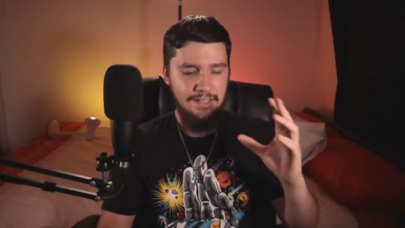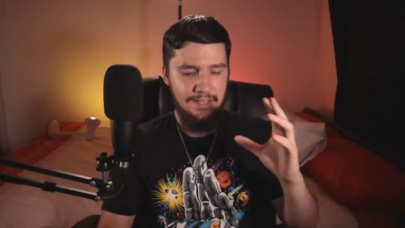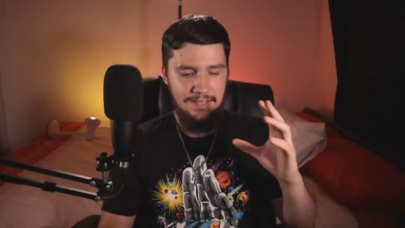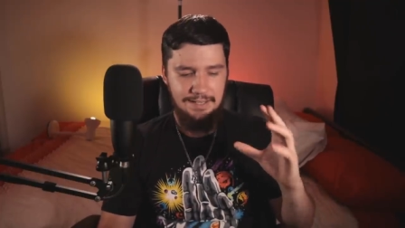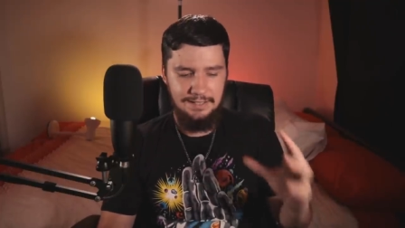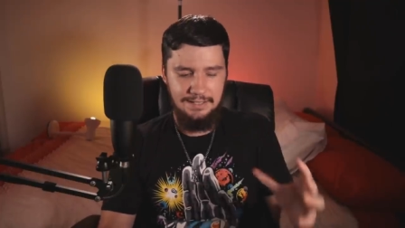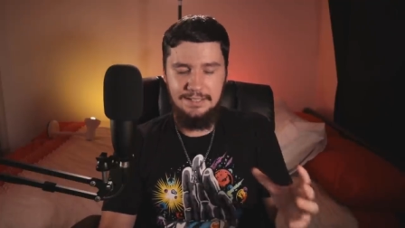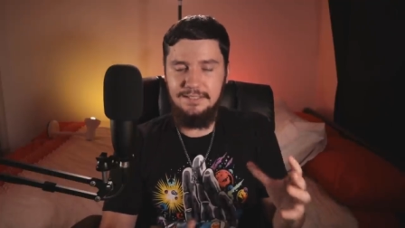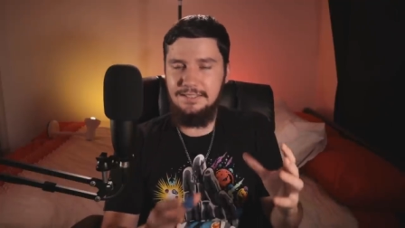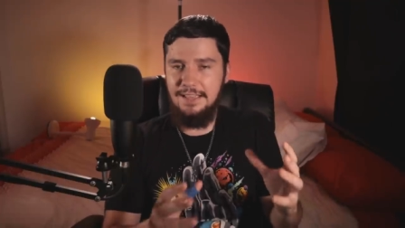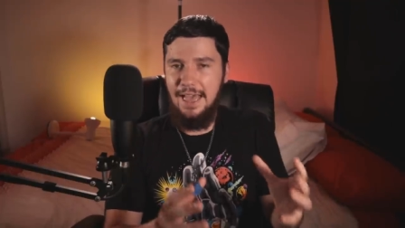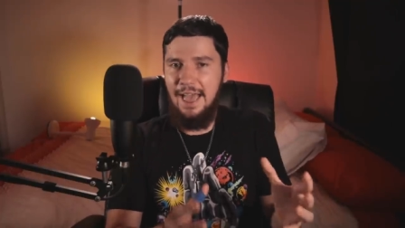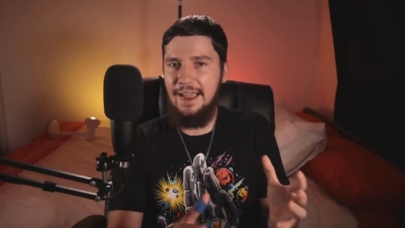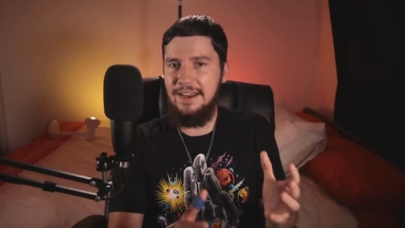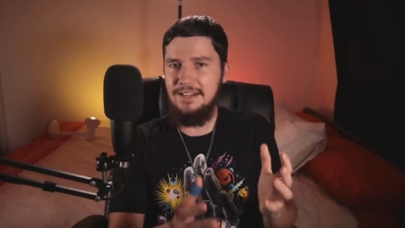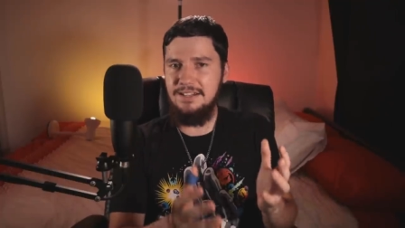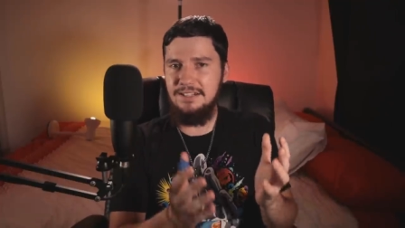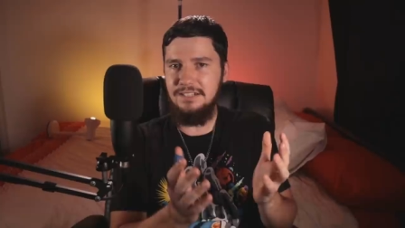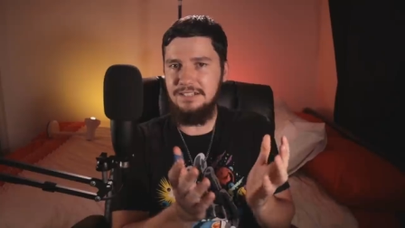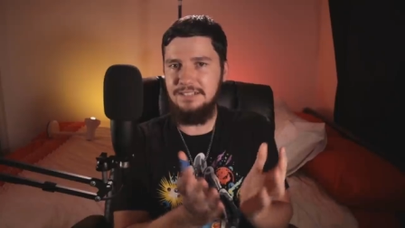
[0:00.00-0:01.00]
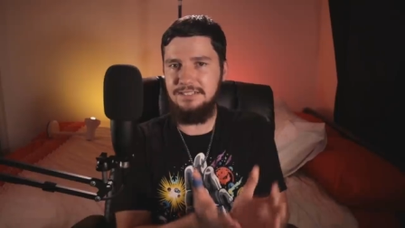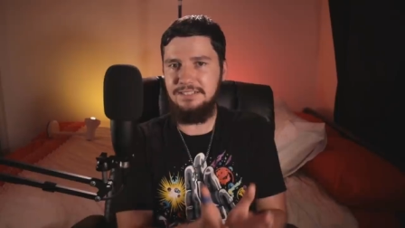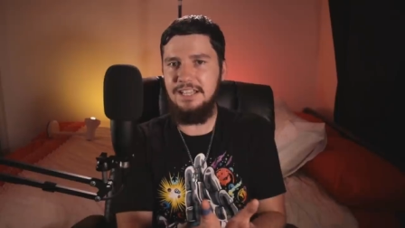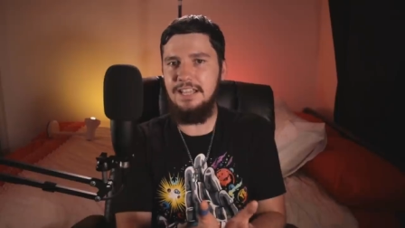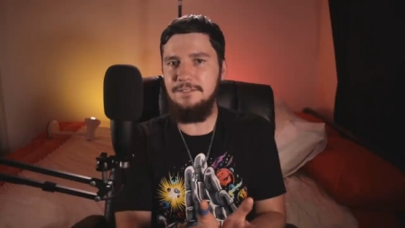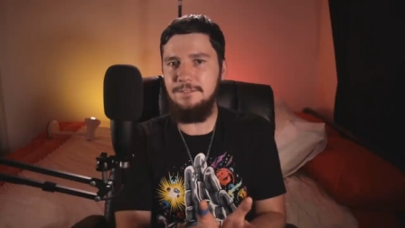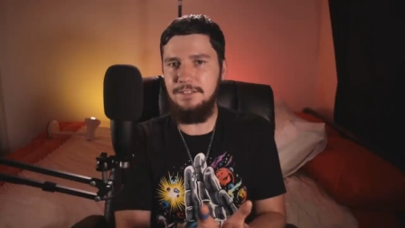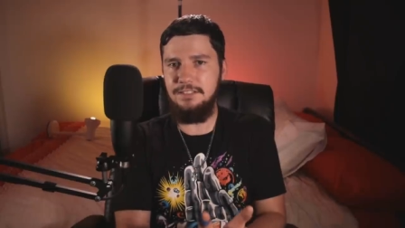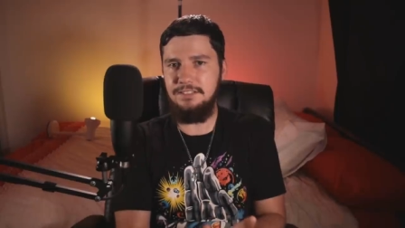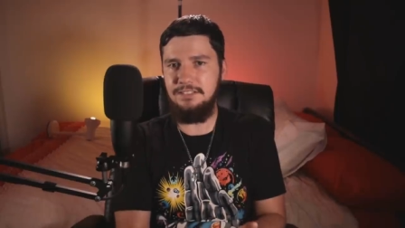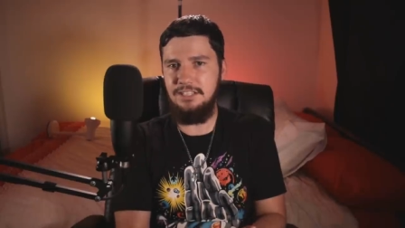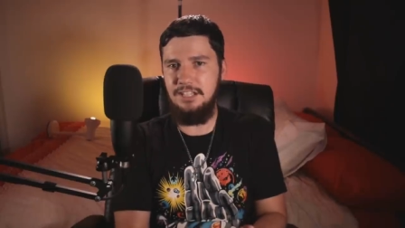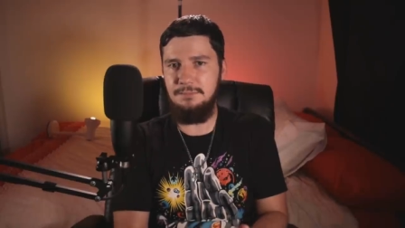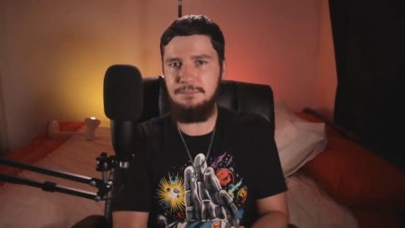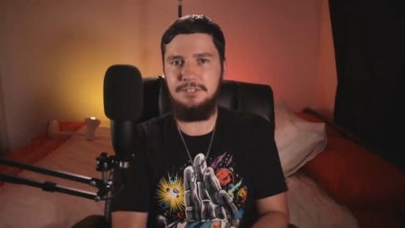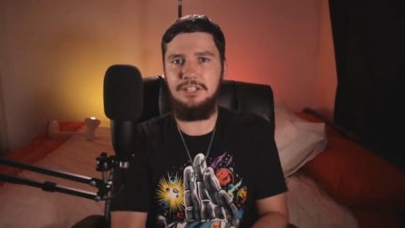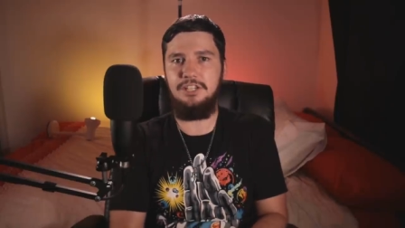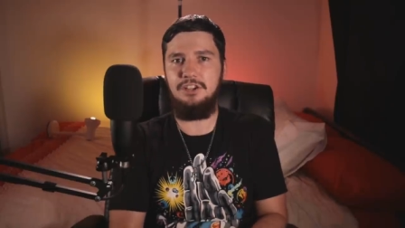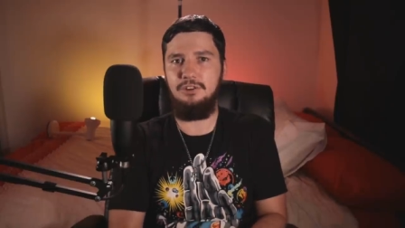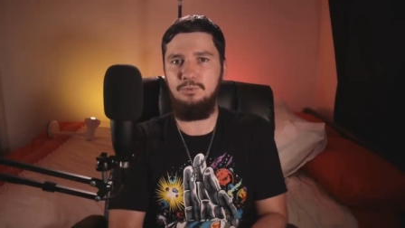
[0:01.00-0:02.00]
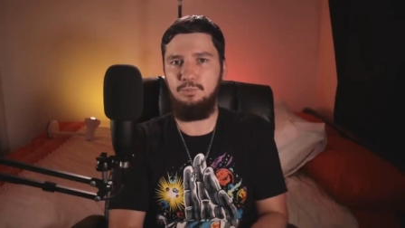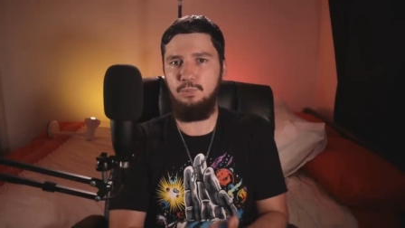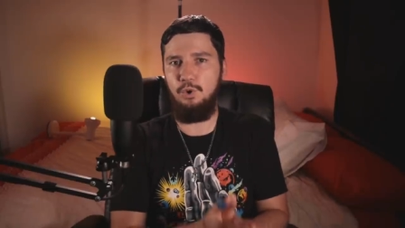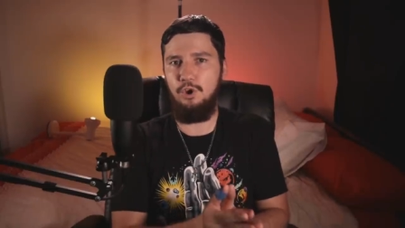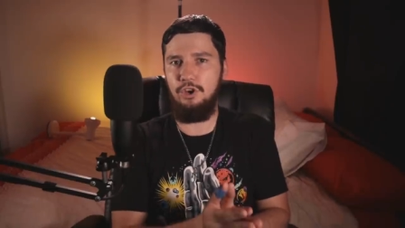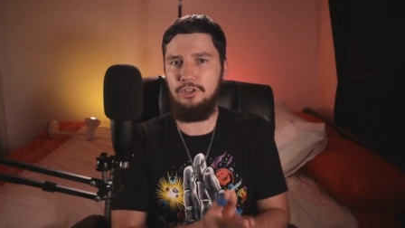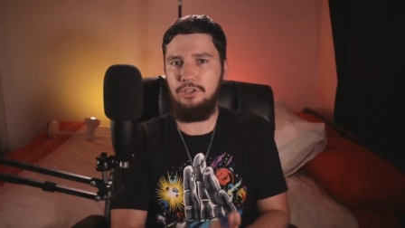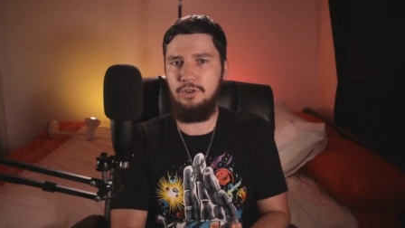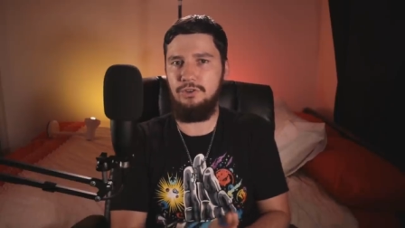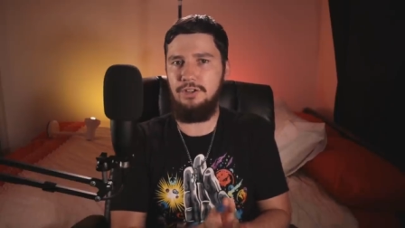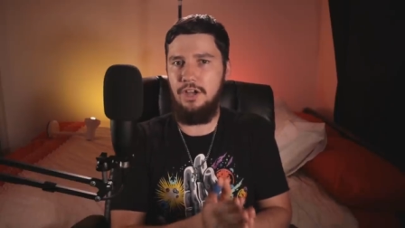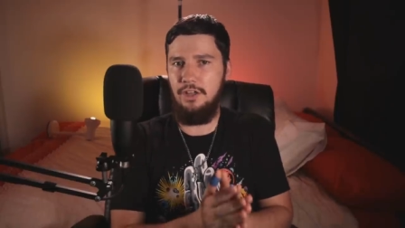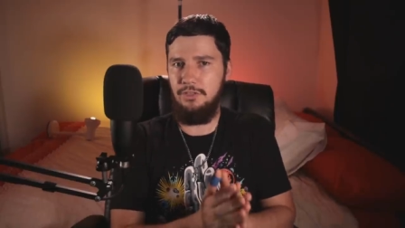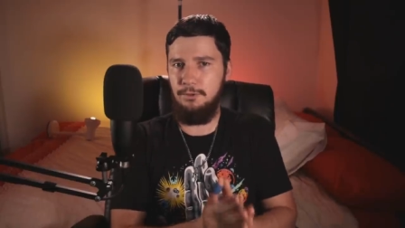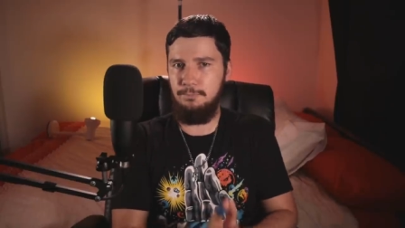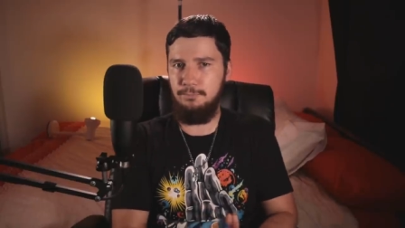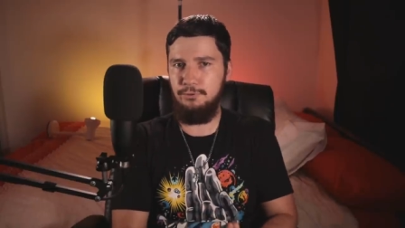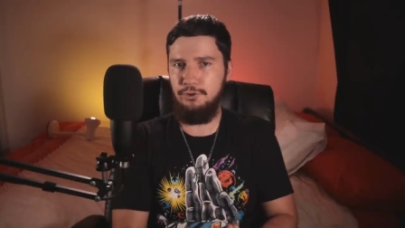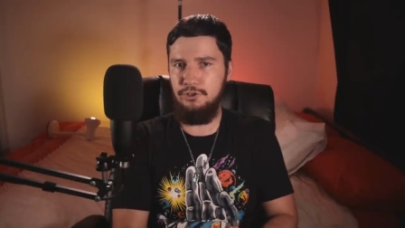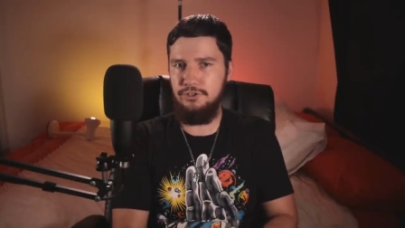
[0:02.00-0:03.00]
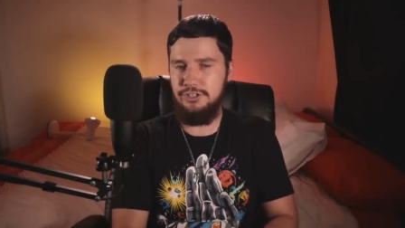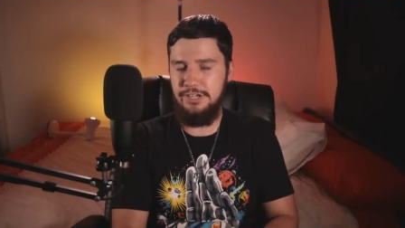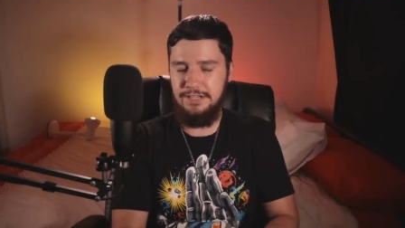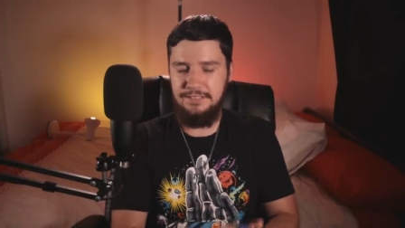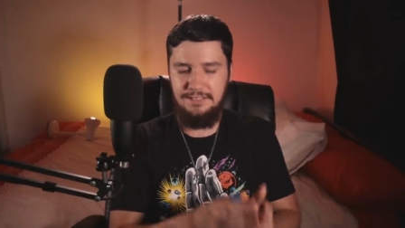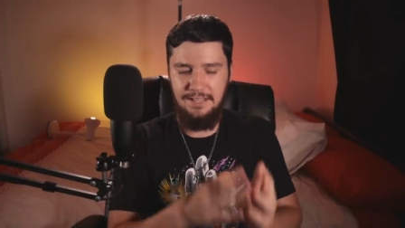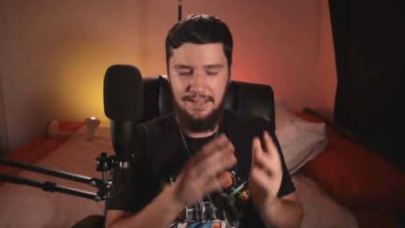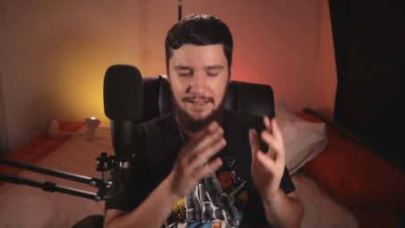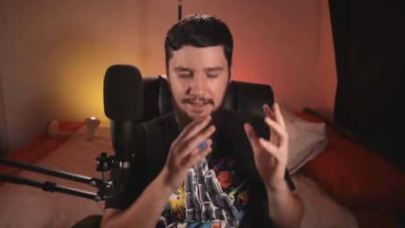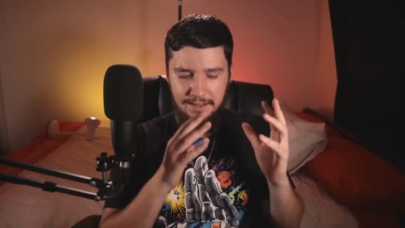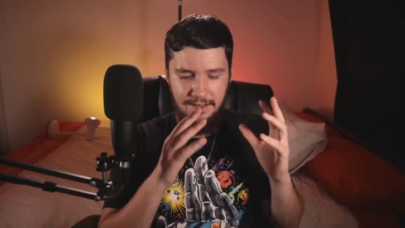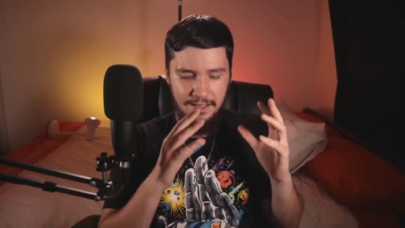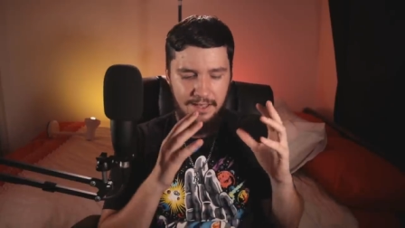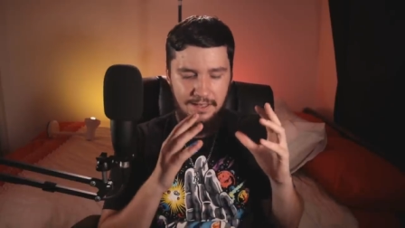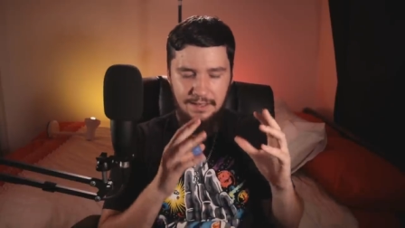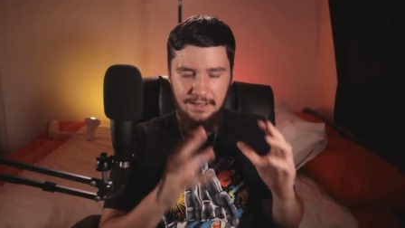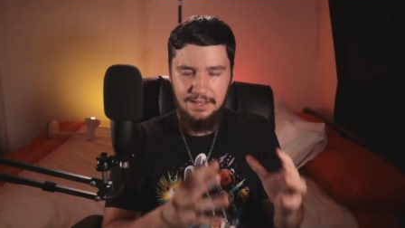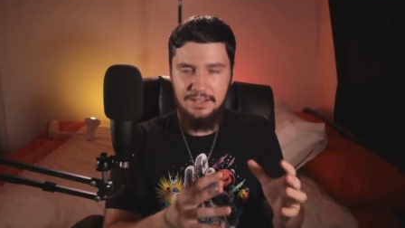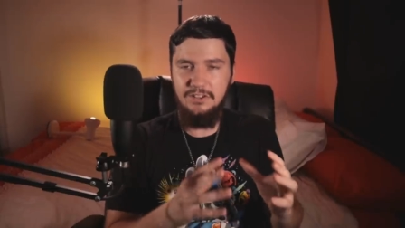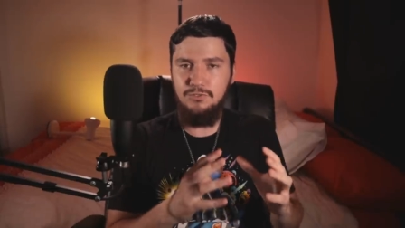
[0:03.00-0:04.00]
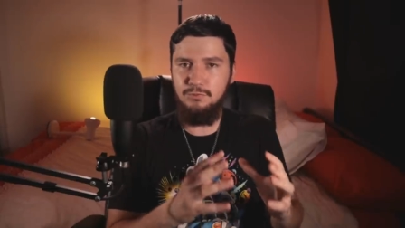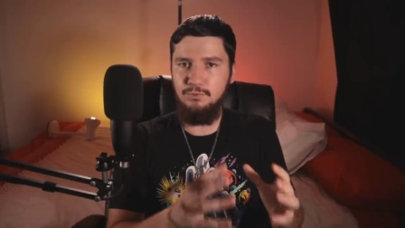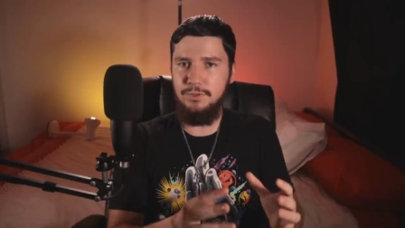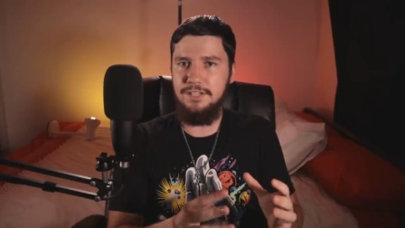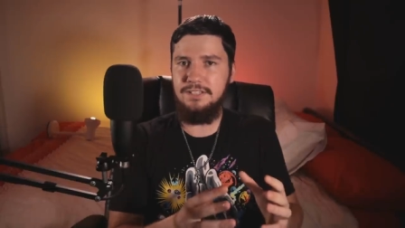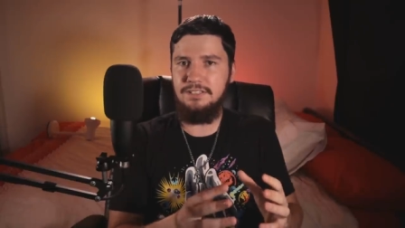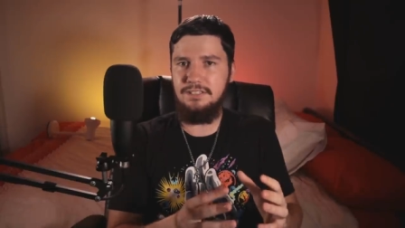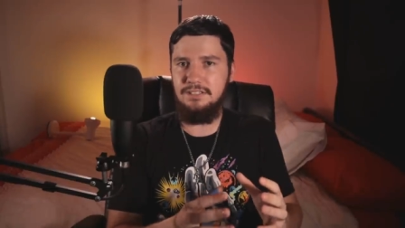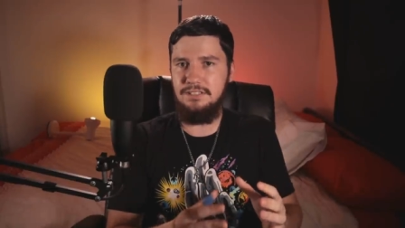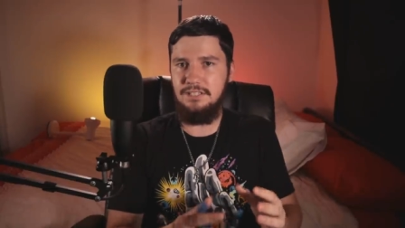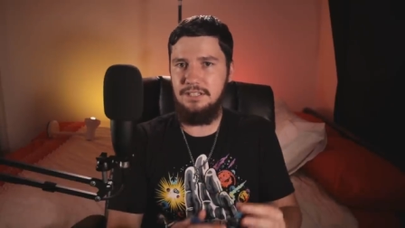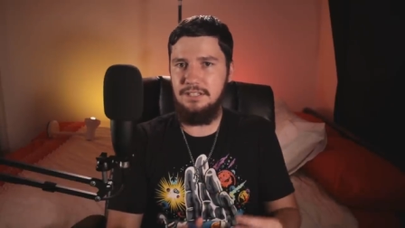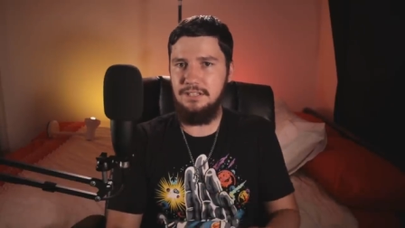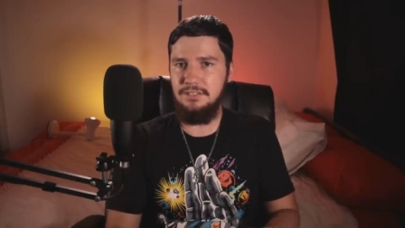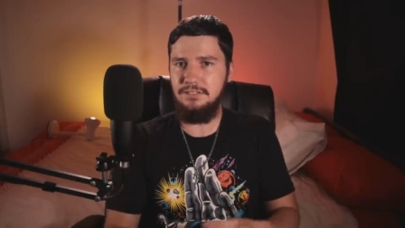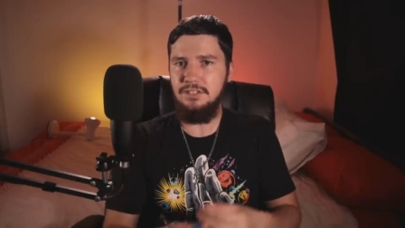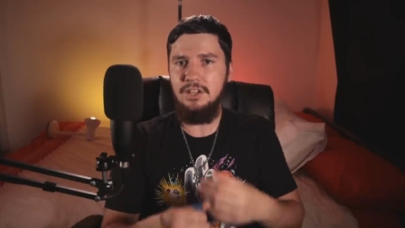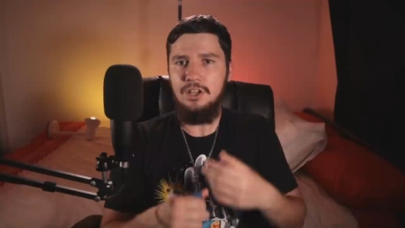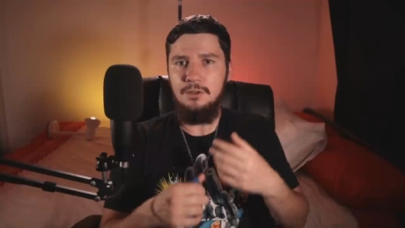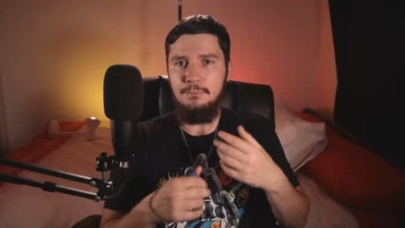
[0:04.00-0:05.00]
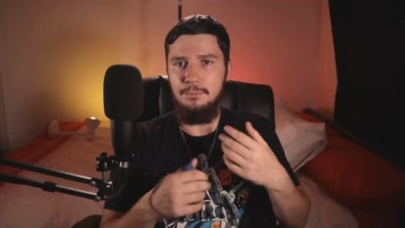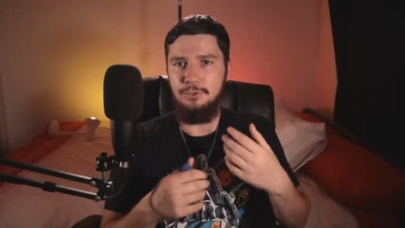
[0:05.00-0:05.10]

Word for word: It is actually saving some to go and work on other projects, and in recent years,